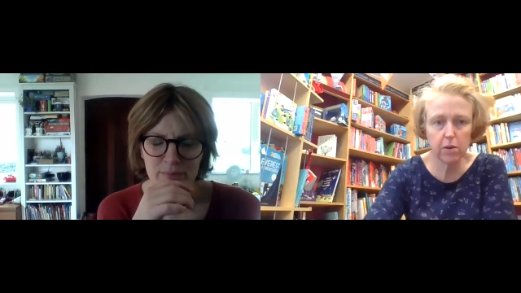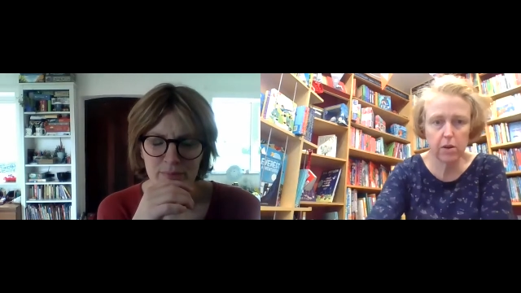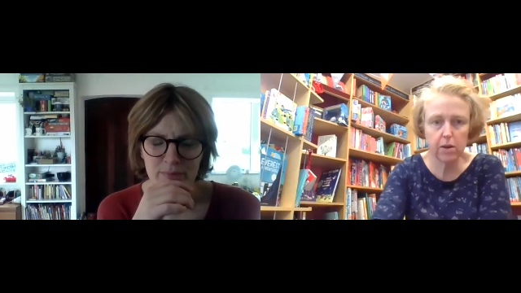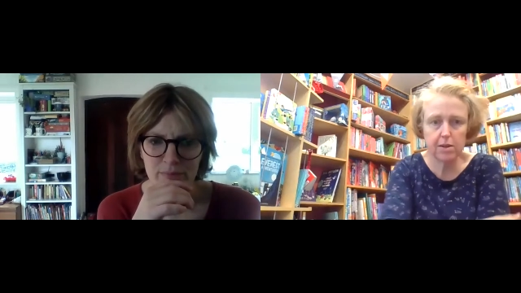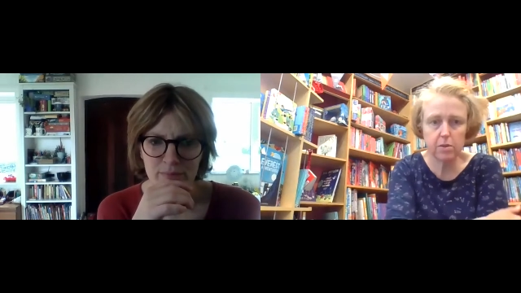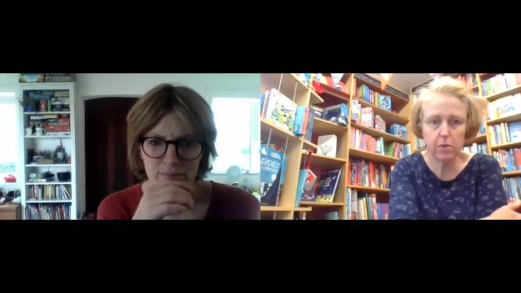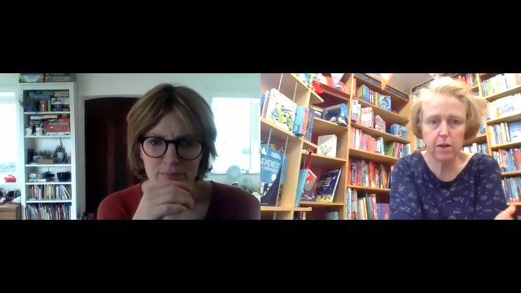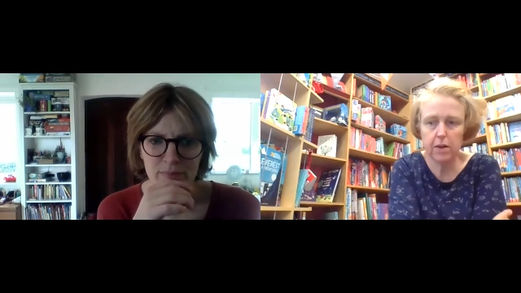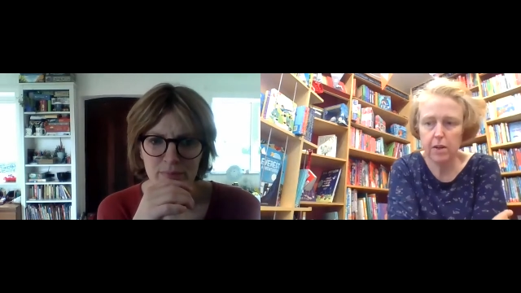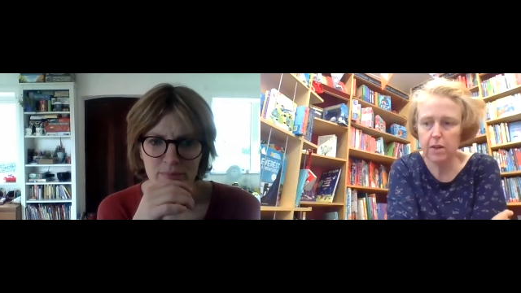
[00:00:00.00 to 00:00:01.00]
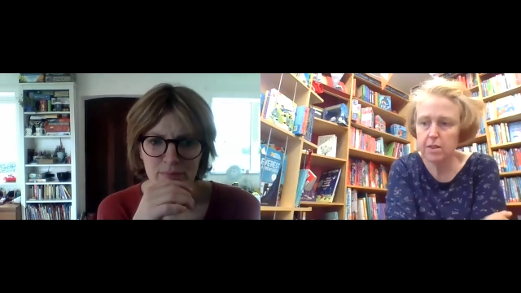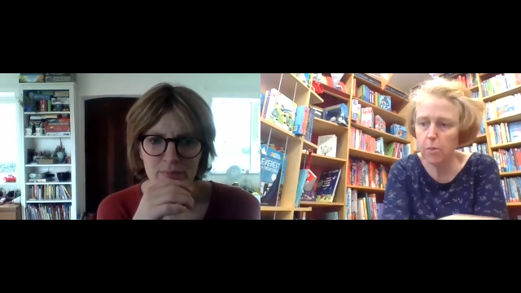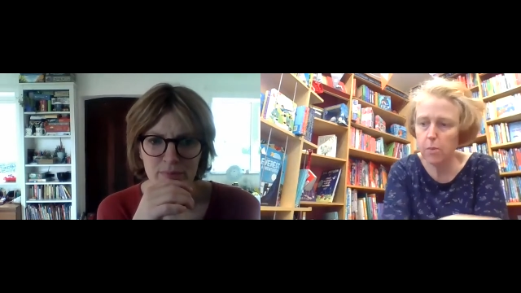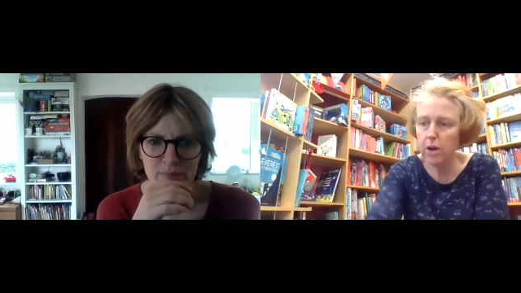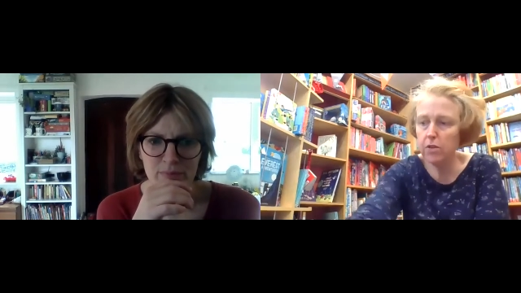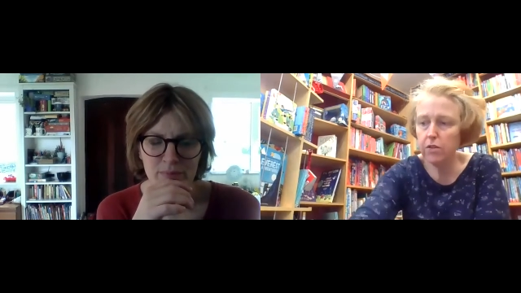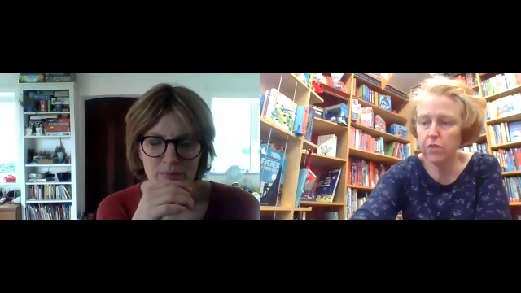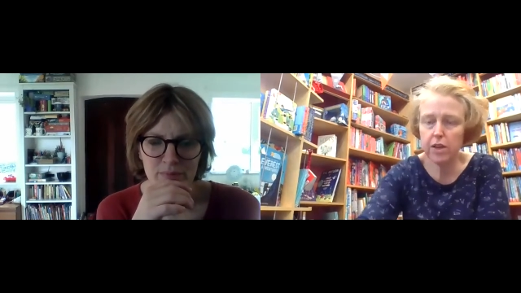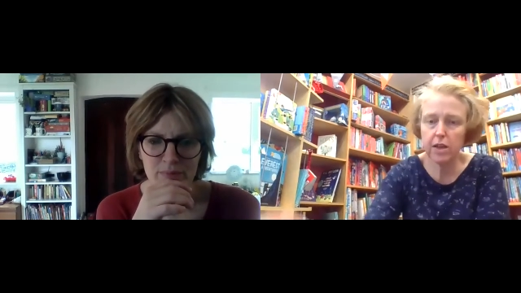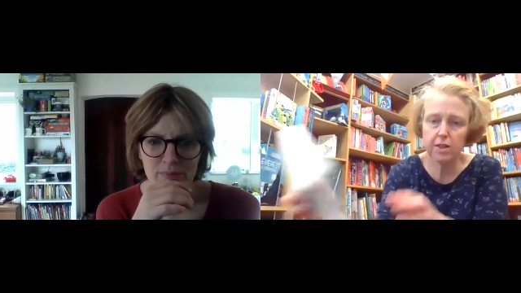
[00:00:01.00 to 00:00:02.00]
Speaker 1: going on as well. So both of
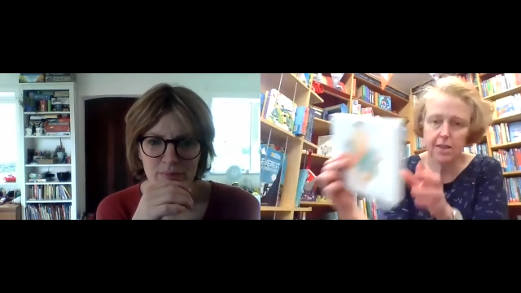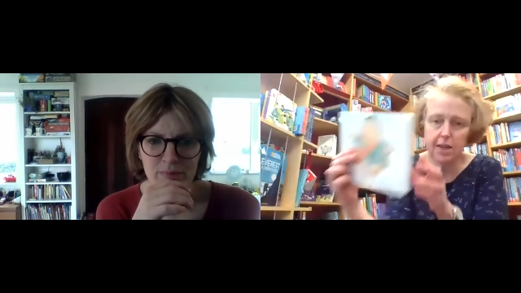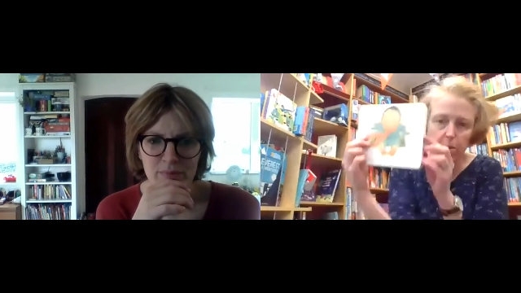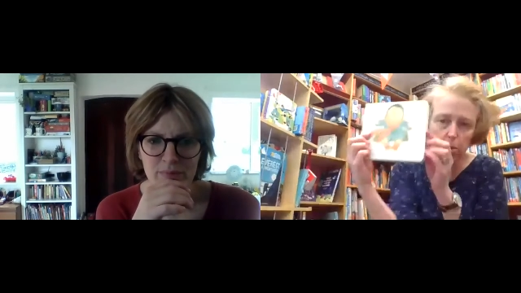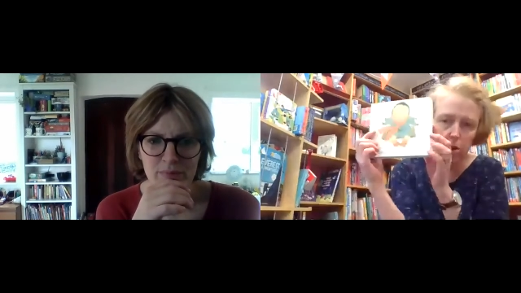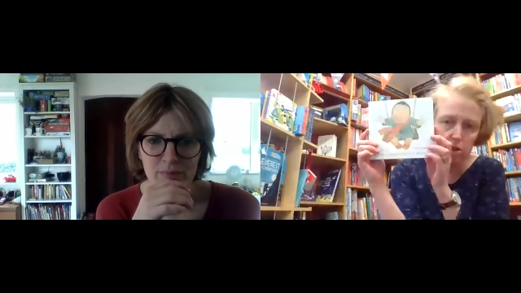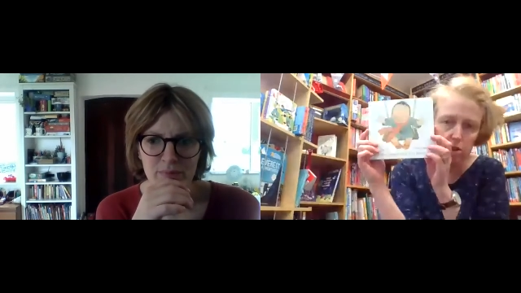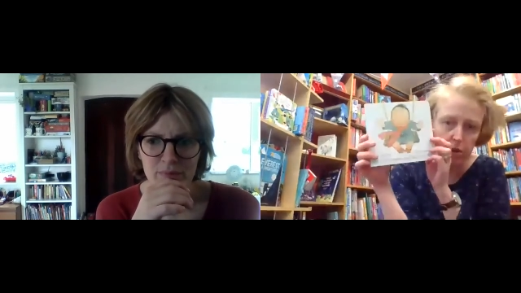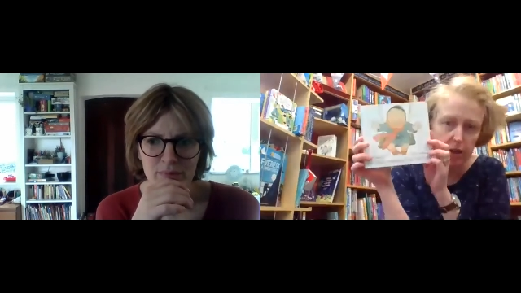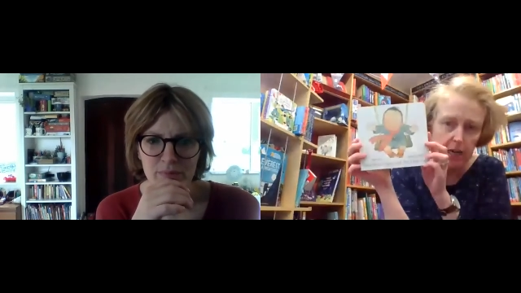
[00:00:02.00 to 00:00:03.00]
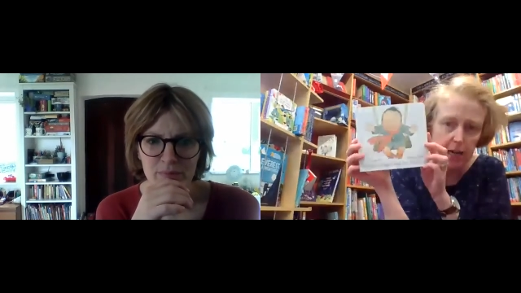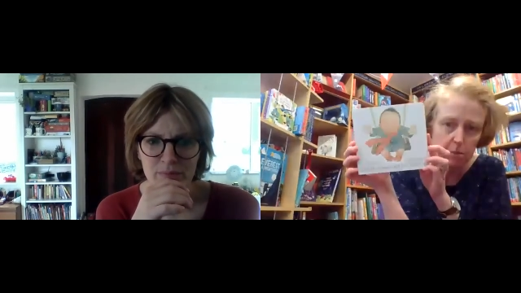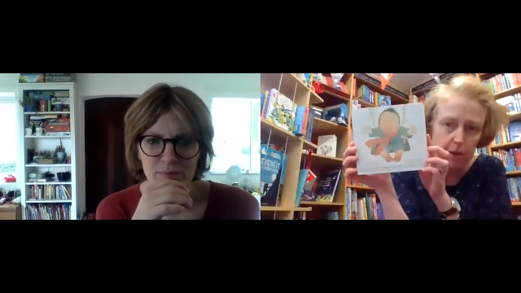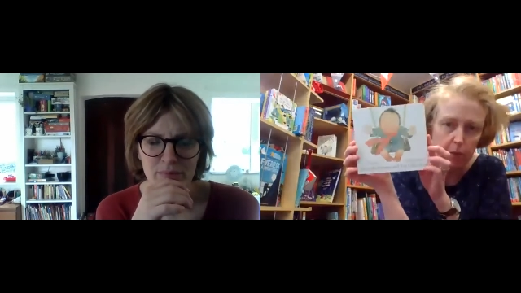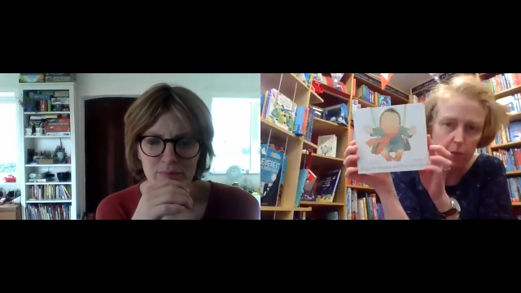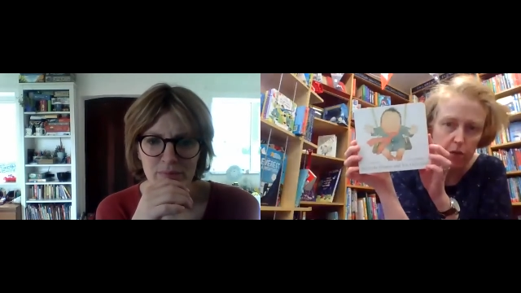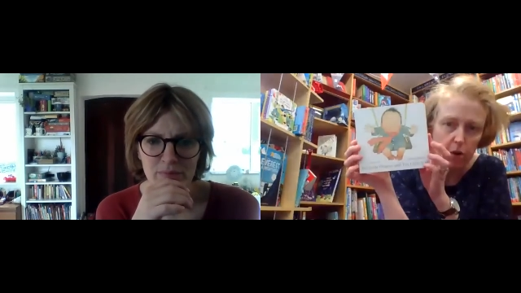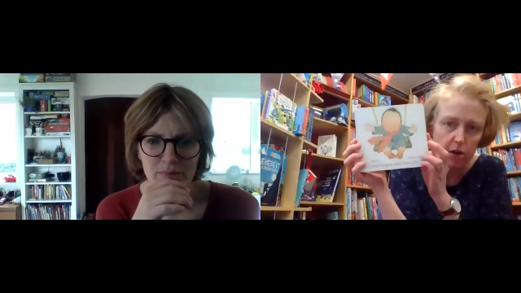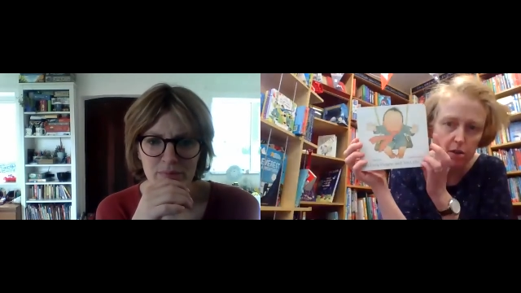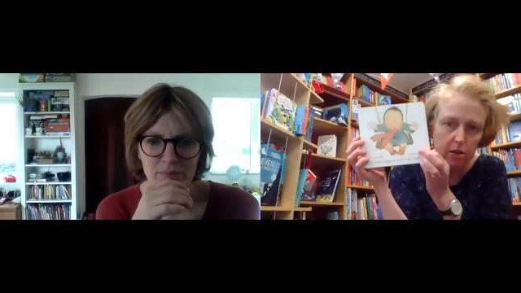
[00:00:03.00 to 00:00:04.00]
these, Helen Oxenbury and Mem
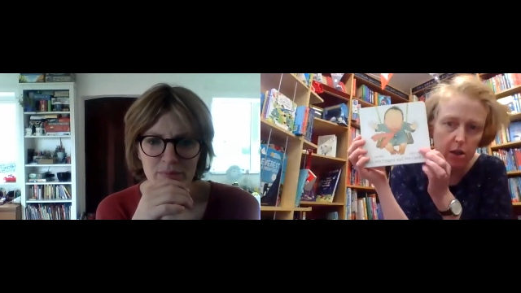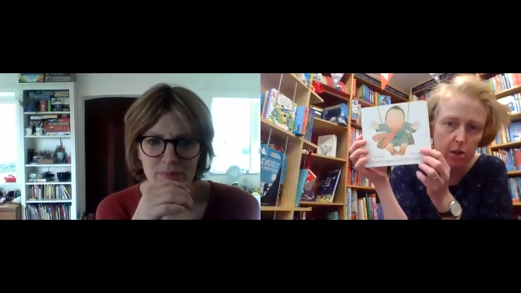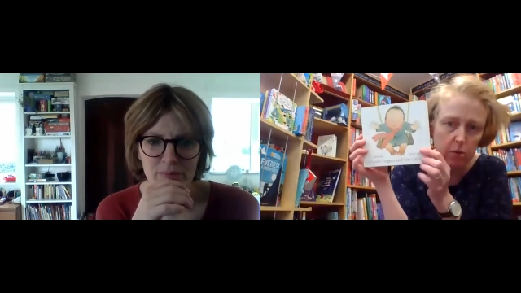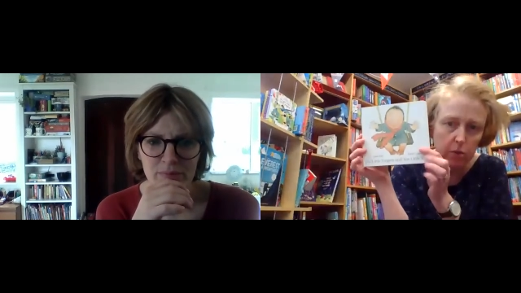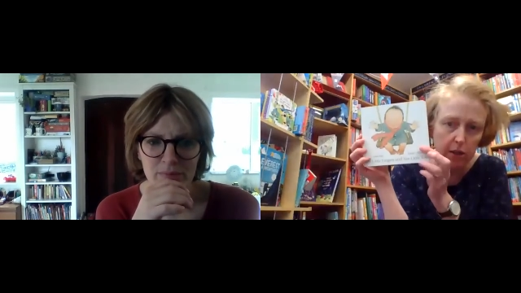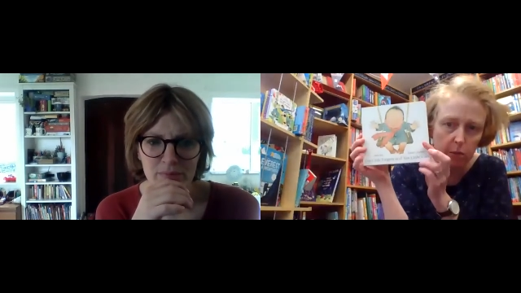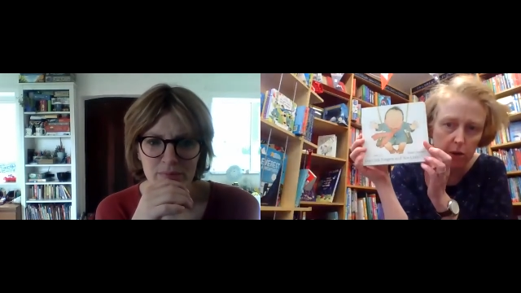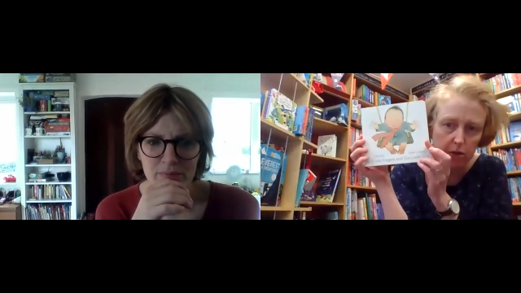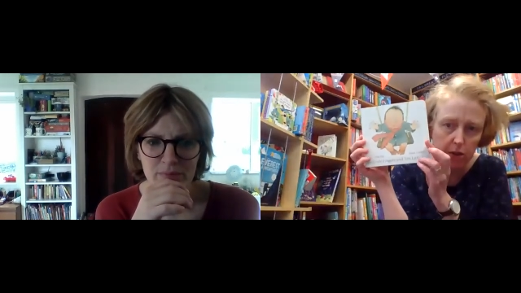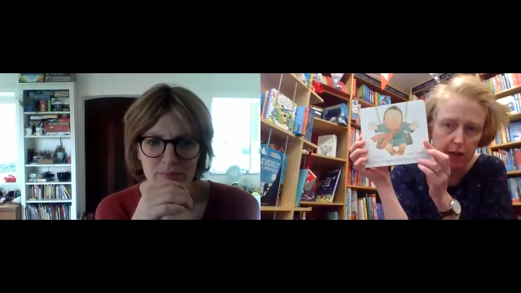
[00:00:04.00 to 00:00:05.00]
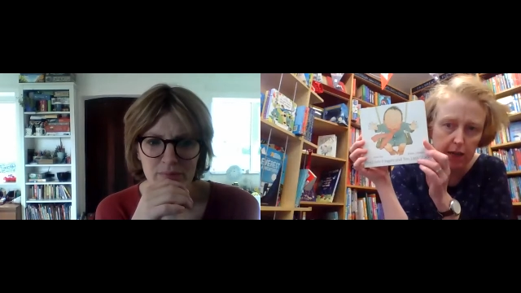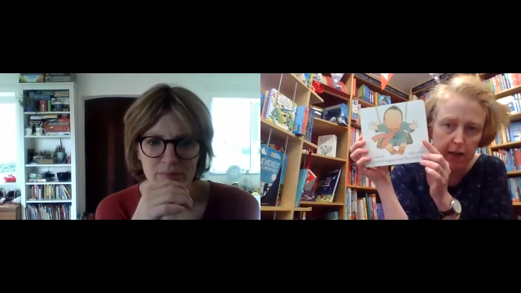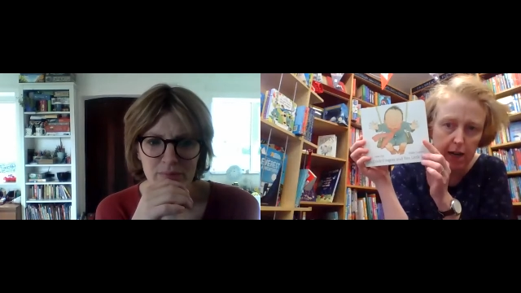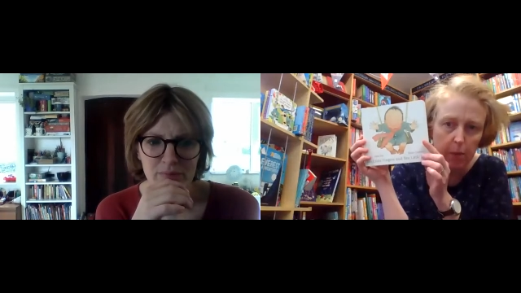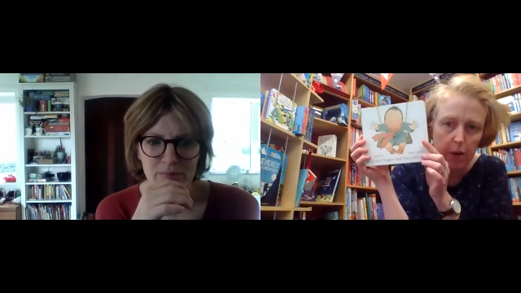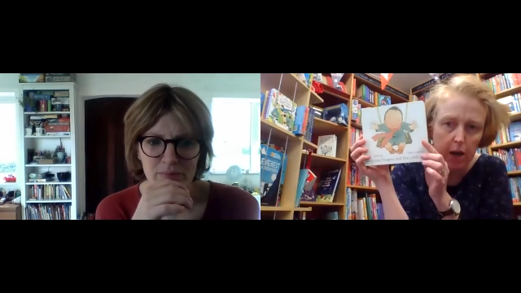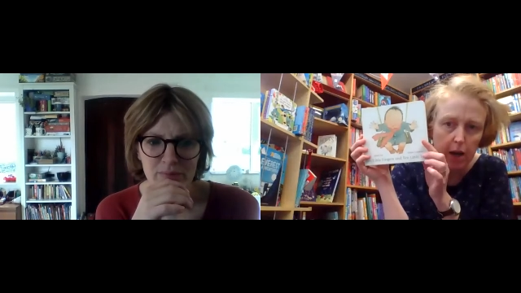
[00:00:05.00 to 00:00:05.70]
Fox, are really worth looking up.